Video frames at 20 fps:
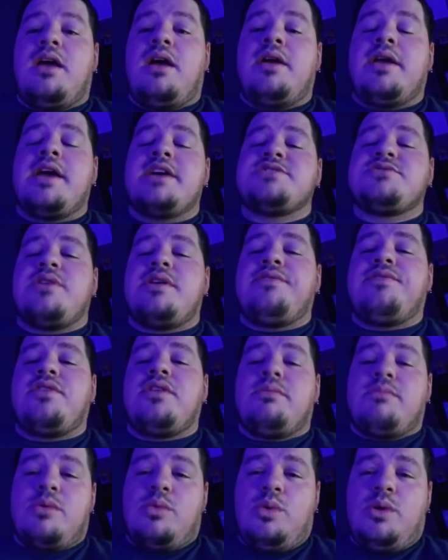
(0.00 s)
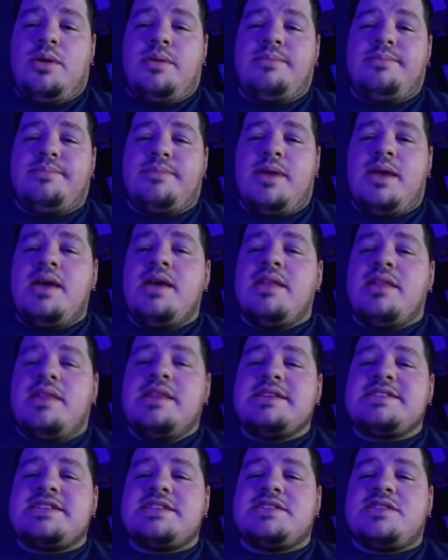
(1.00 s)
you guys ready for number 1?
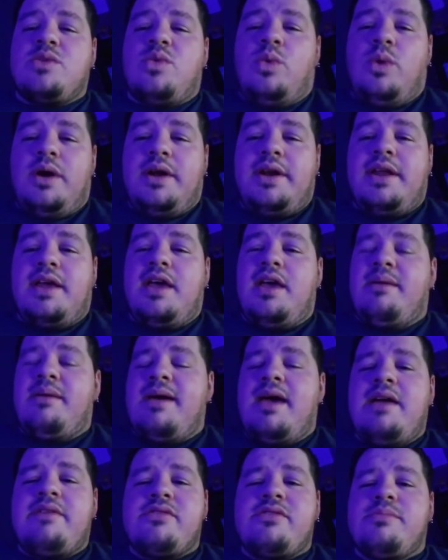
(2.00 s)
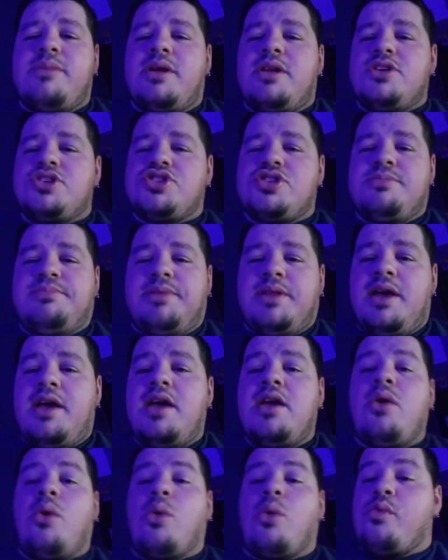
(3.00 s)
This is the one game everybody should
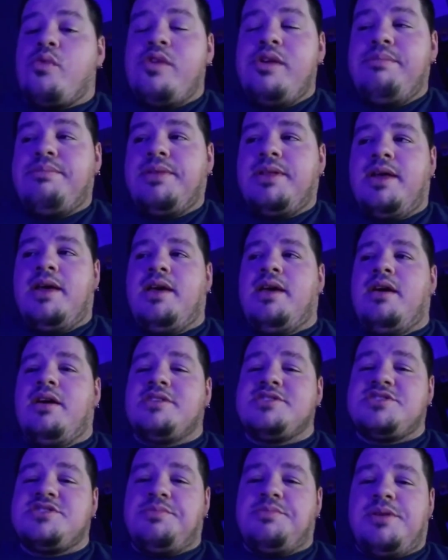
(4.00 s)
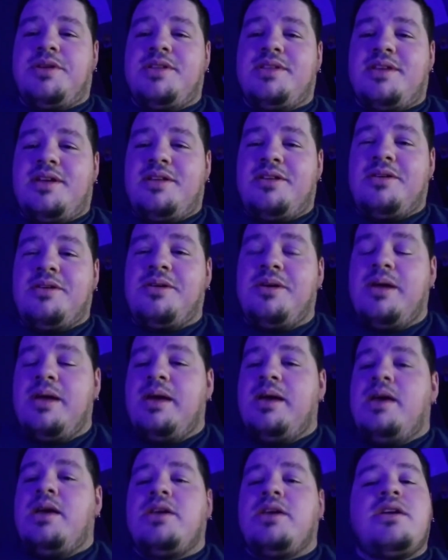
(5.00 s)
play or replay on Super Nintendo.
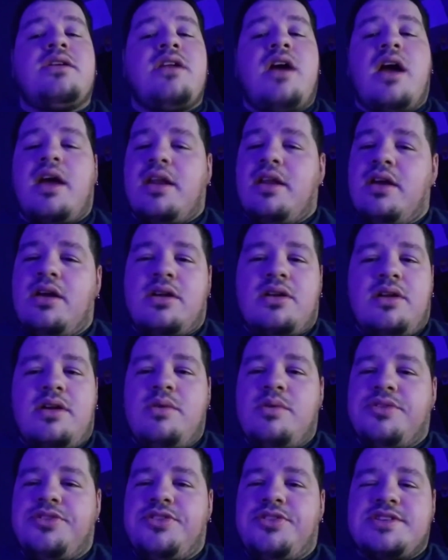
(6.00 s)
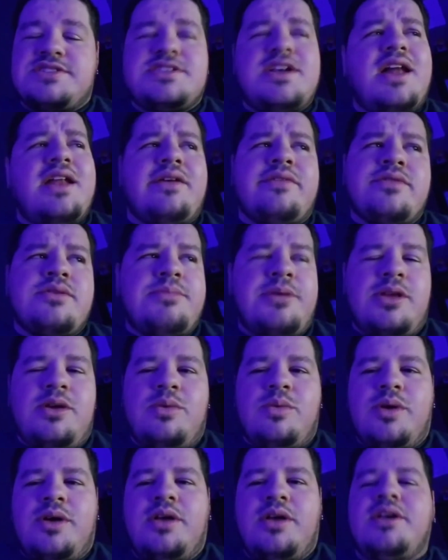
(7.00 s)
You're not going to agree with this. Not everybody
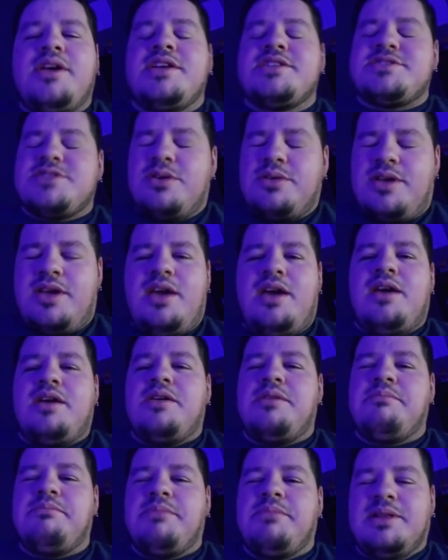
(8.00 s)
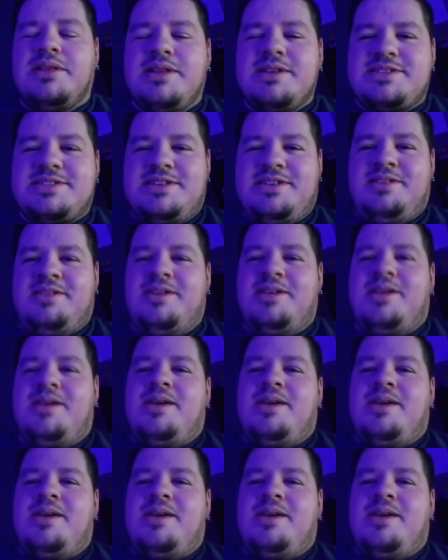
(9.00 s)
will. It's okay. But listen.